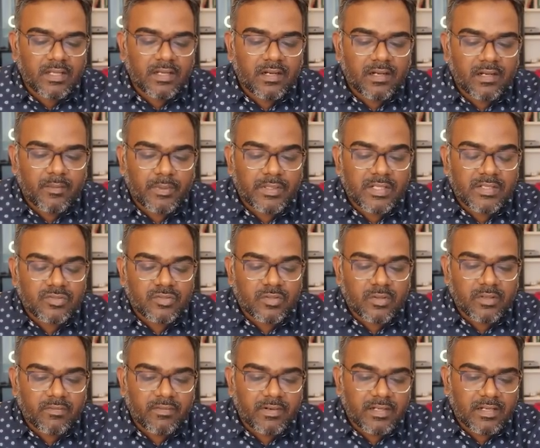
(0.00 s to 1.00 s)
But then the
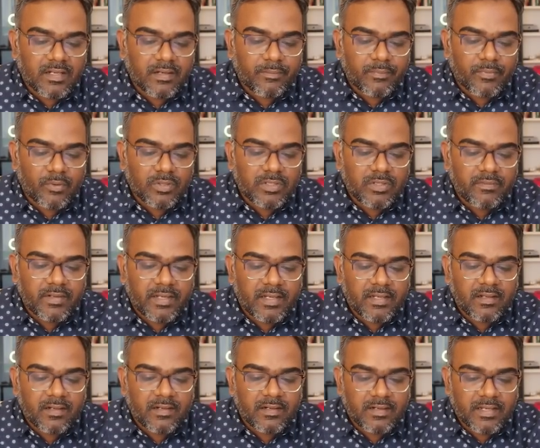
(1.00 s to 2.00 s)
stock went up all the
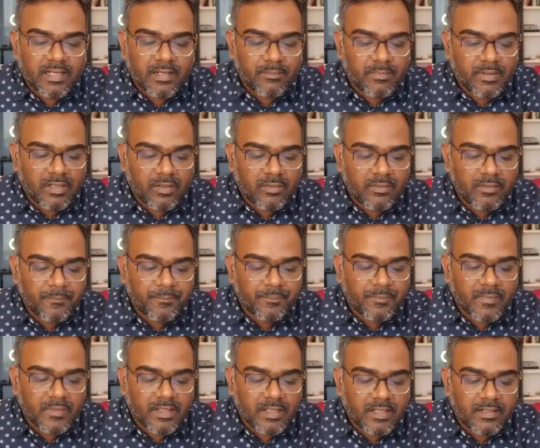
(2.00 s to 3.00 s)
way and it came down
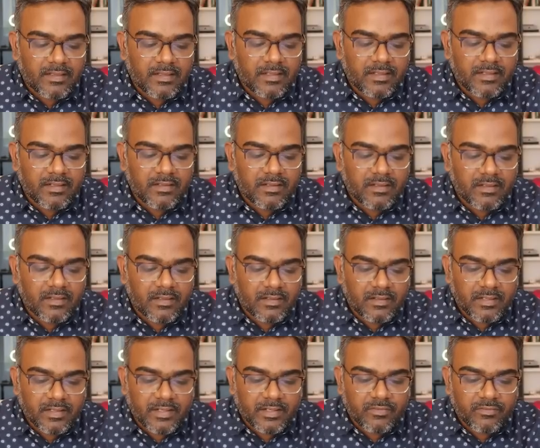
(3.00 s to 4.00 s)
and then
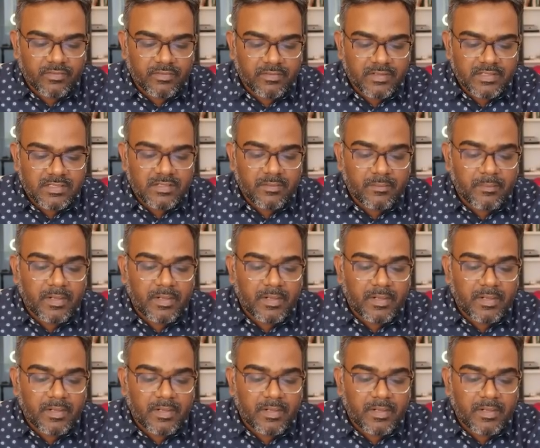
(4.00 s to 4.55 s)
kind of reversed.